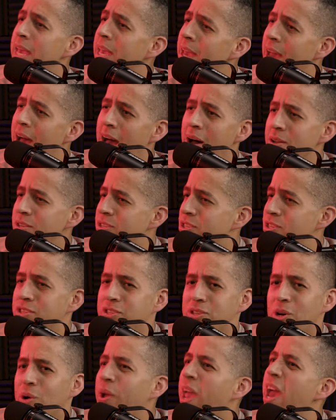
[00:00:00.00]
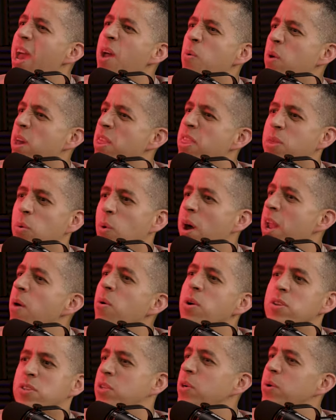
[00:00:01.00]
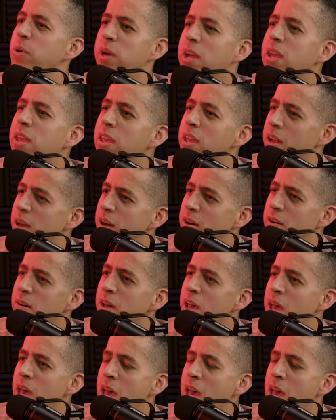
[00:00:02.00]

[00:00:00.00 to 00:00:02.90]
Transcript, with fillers: Mm-hmm. I was just okay with what I was doing, you know.